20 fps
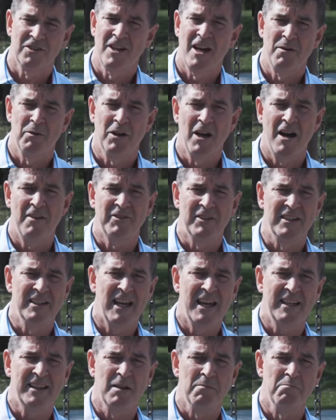and I would often
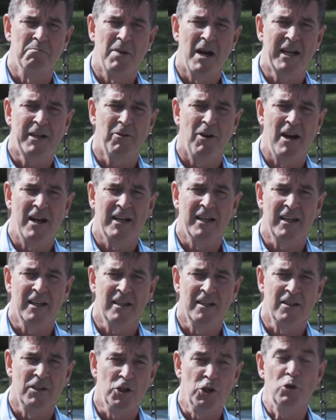take them bike riding
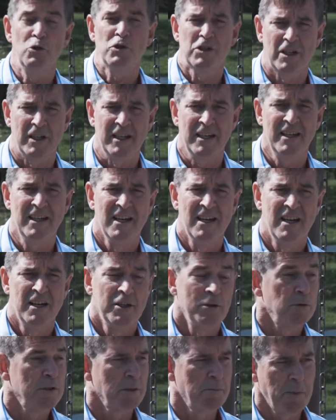and usually
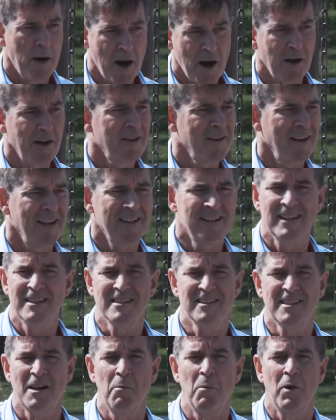there was a park like this
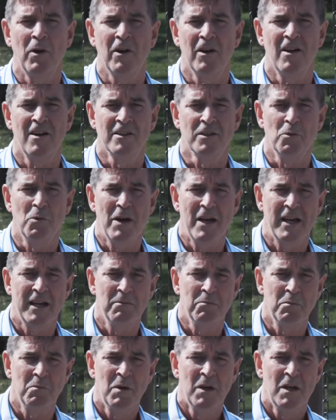somewhere along the way
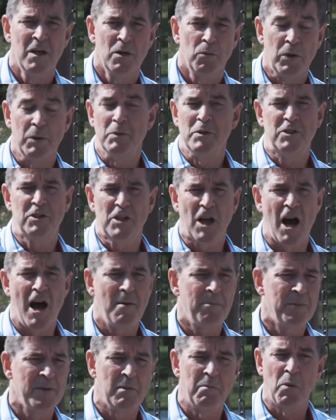and we would
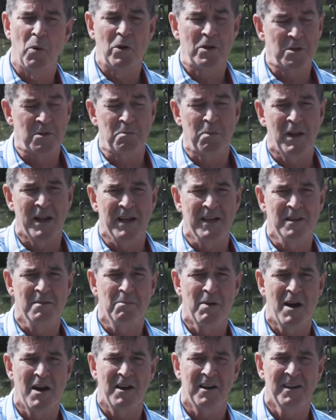stop and the boys would play in the
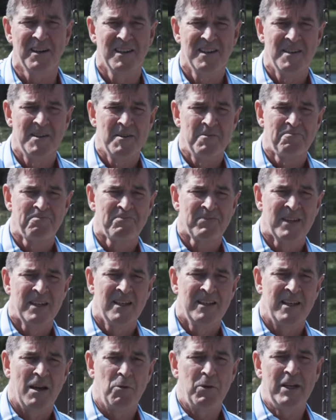park.
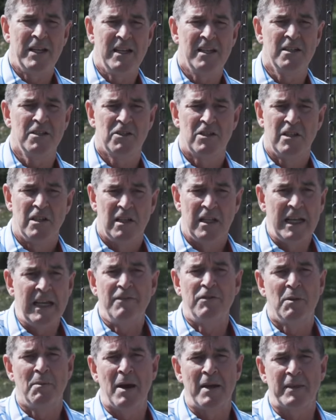Now we didn't
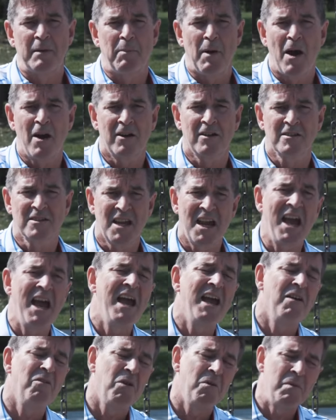leave them at the park and say,
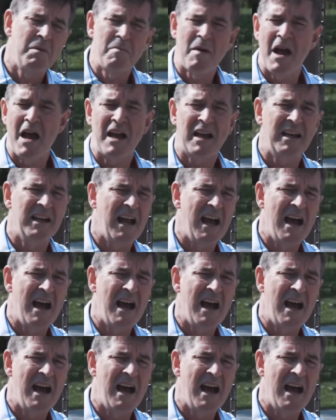hey, we'll be back in a